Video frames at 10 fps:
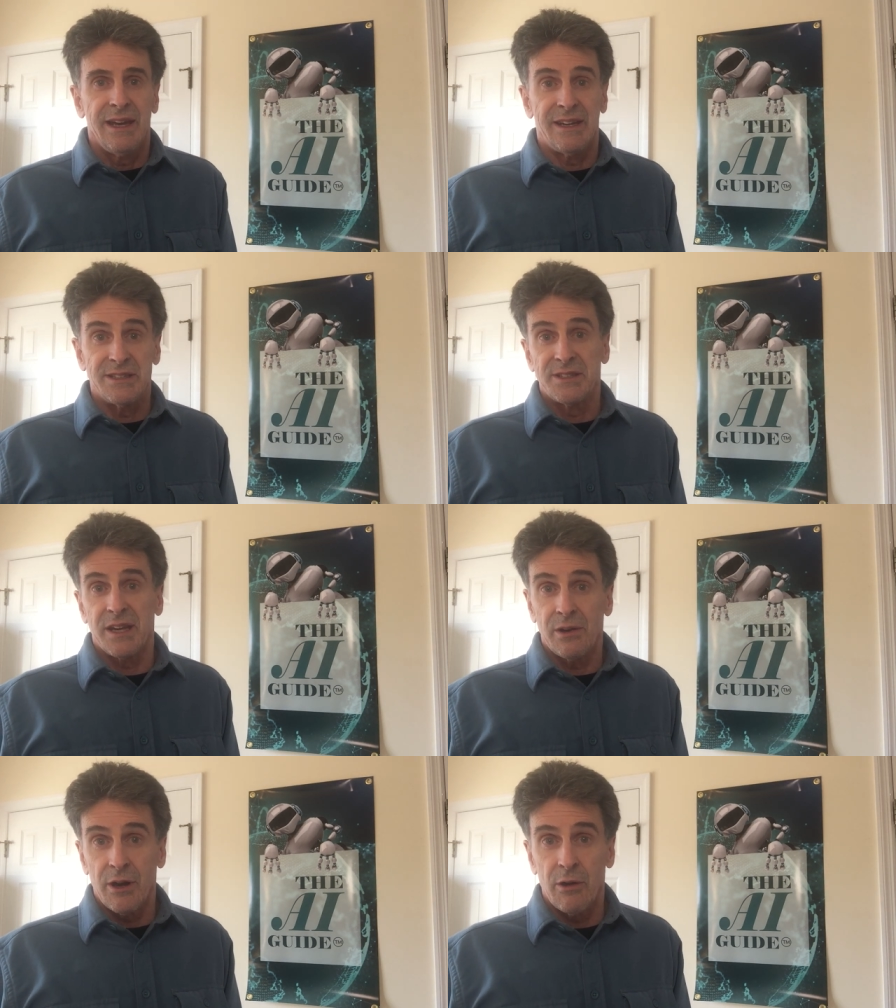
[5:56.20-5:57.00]
in a
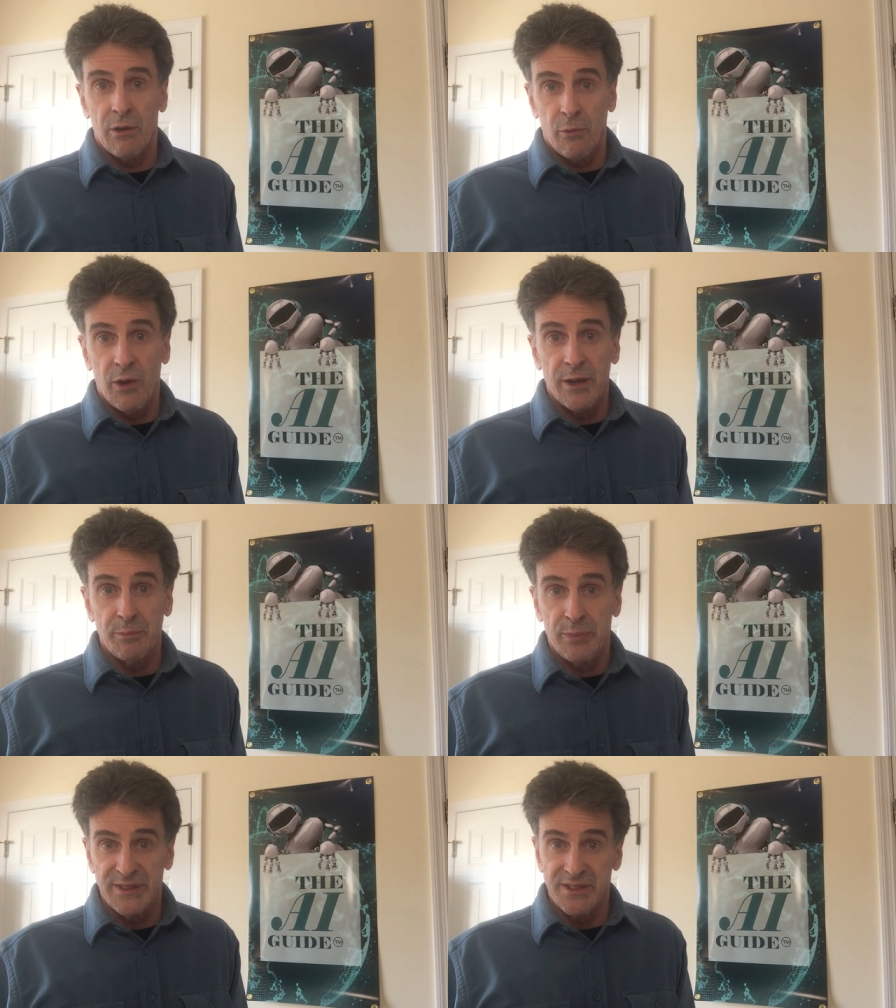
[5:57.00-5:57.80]
zero or
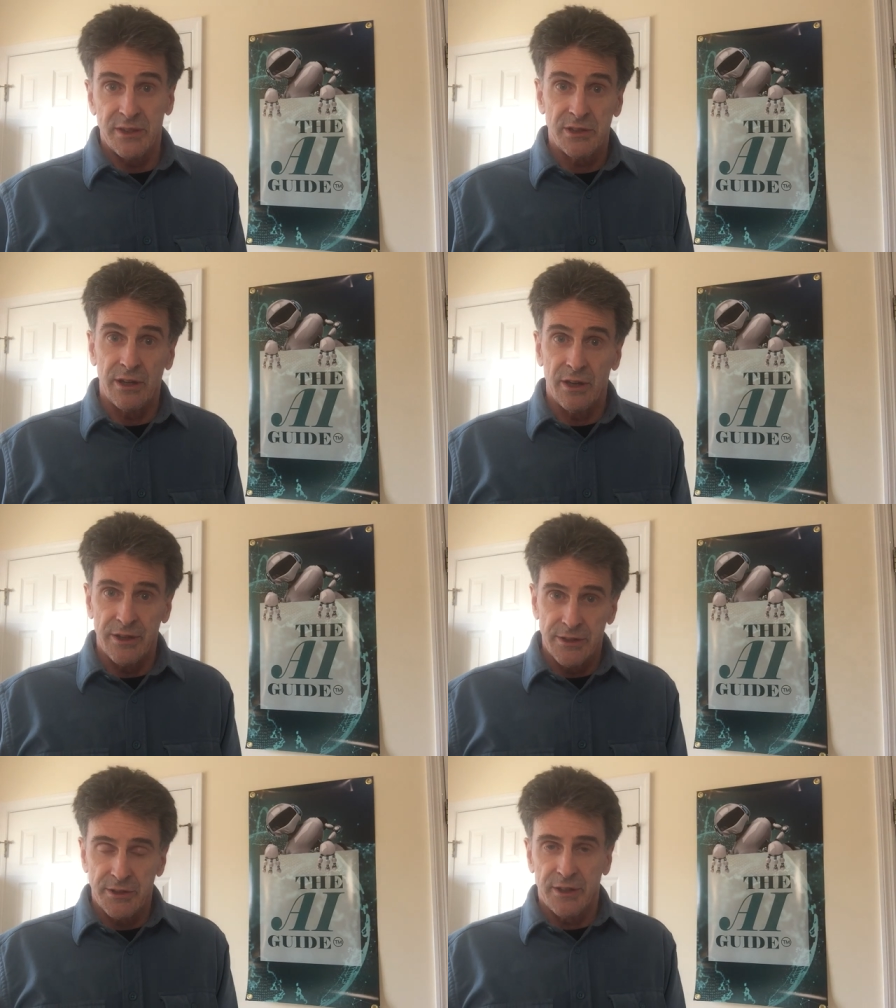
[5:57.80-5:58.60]
one position on
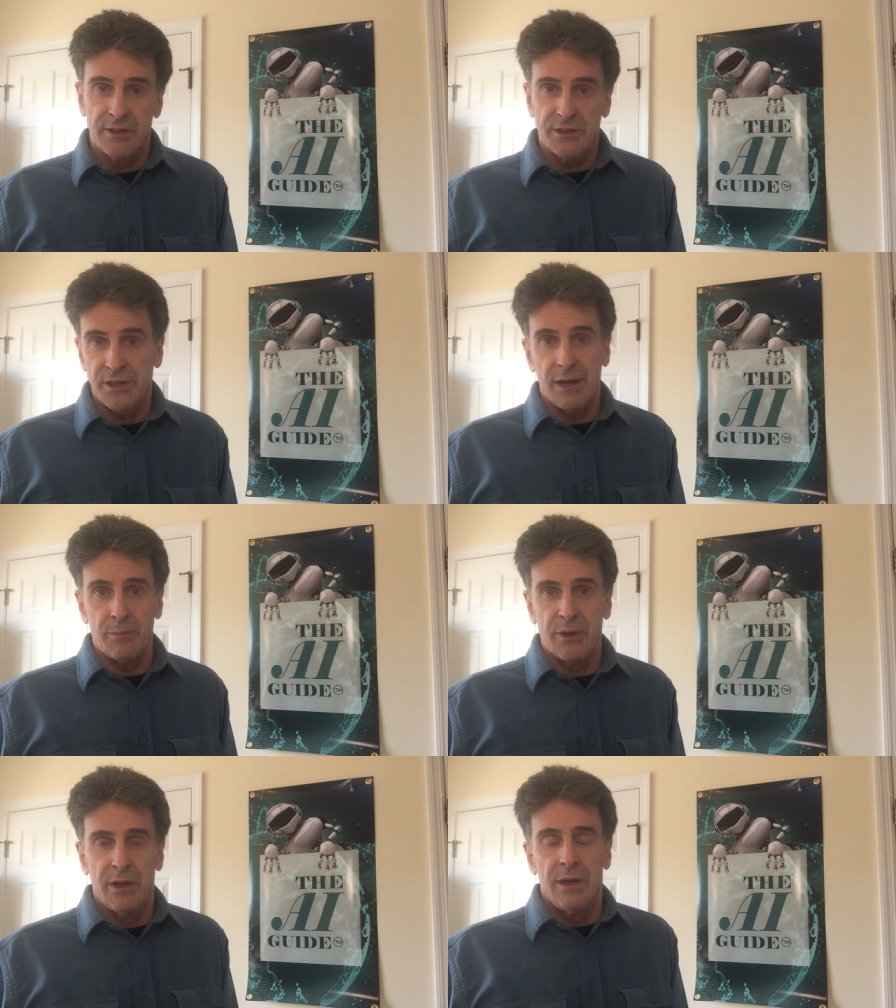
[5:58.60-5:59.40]
a
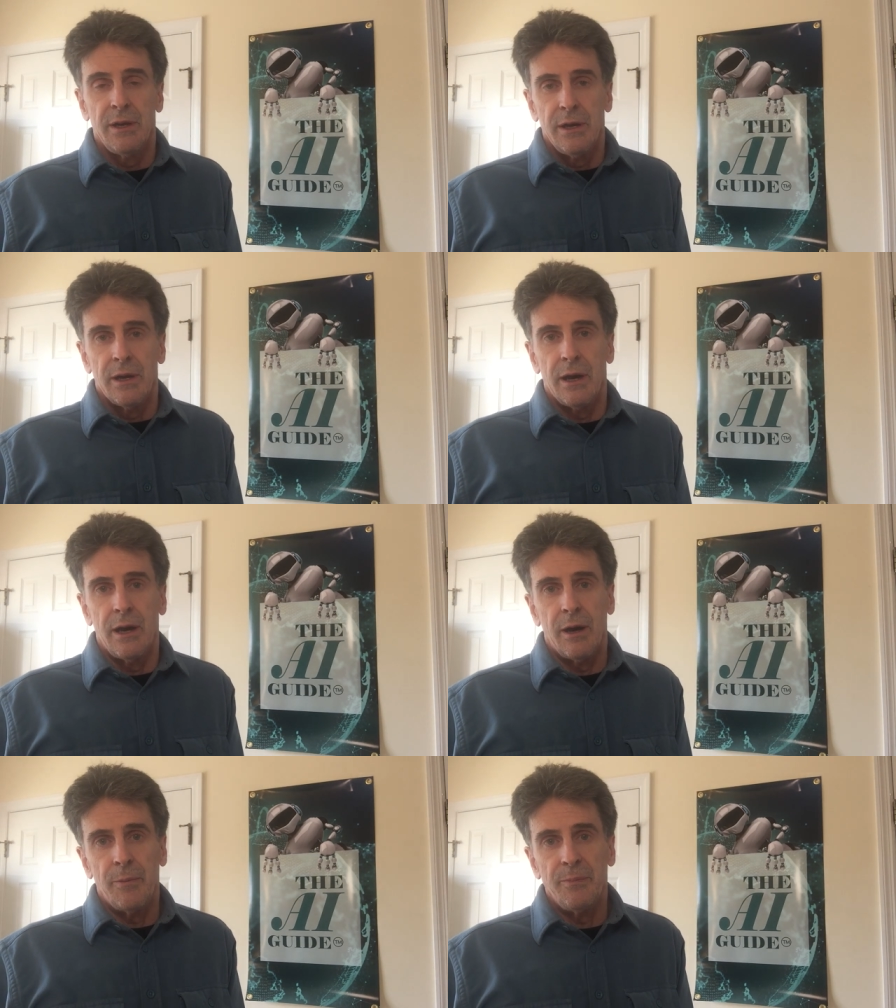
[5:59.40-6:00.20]
chip.
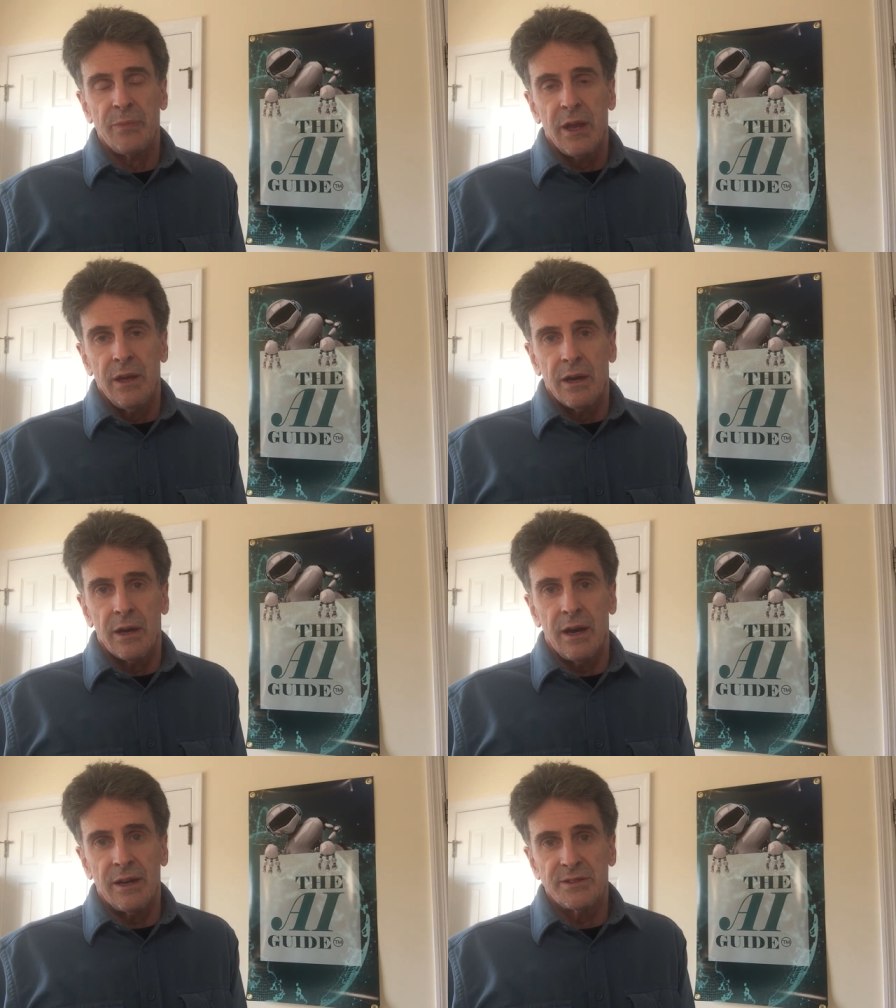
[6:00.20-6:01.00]
Um,
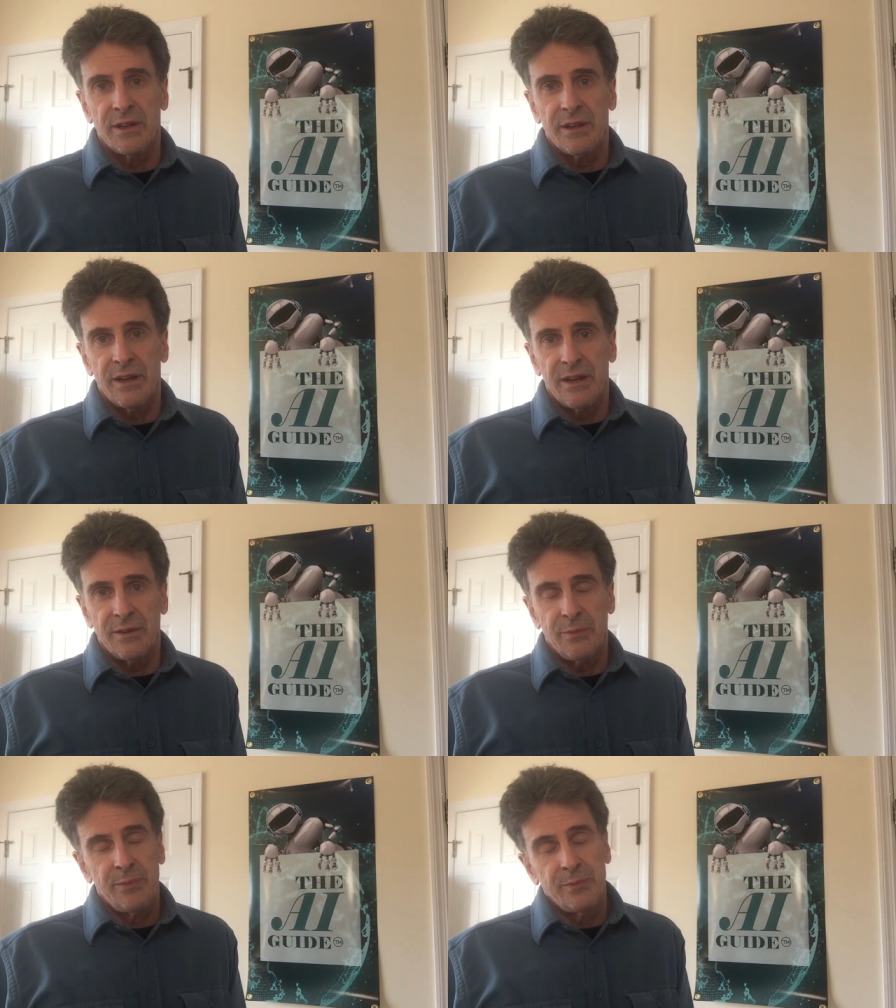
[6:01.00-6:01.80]
uh,
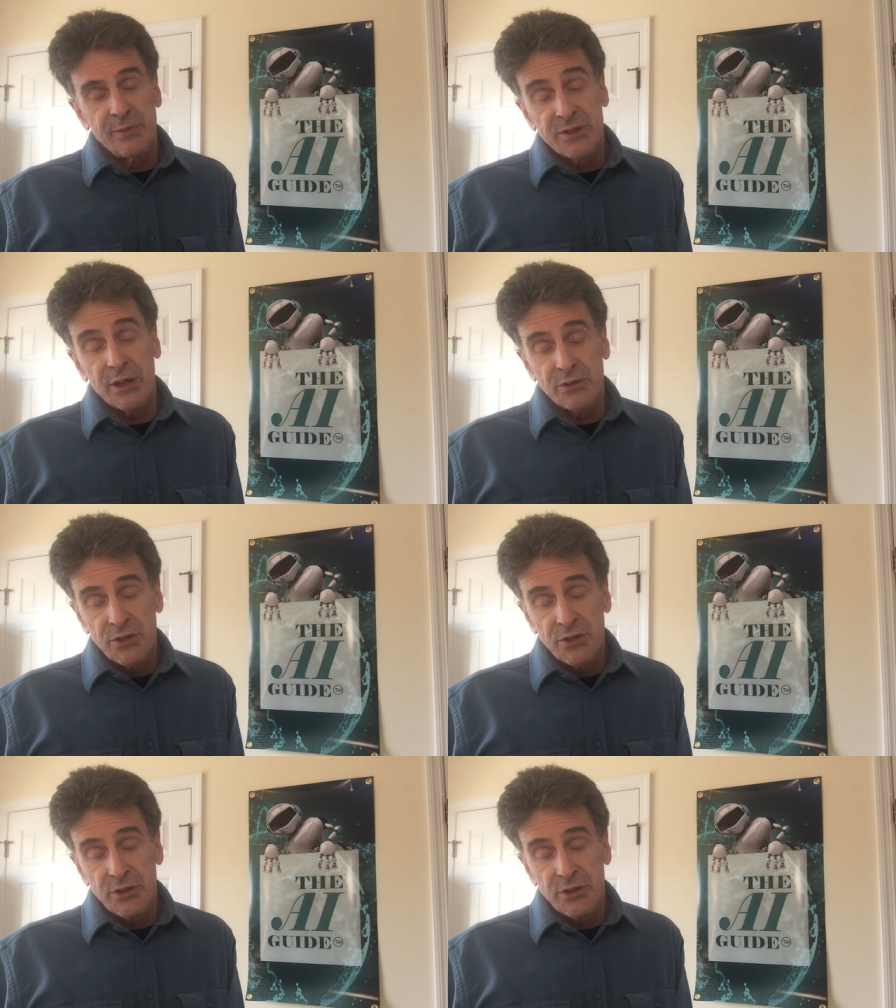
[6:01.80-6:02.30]
uh, so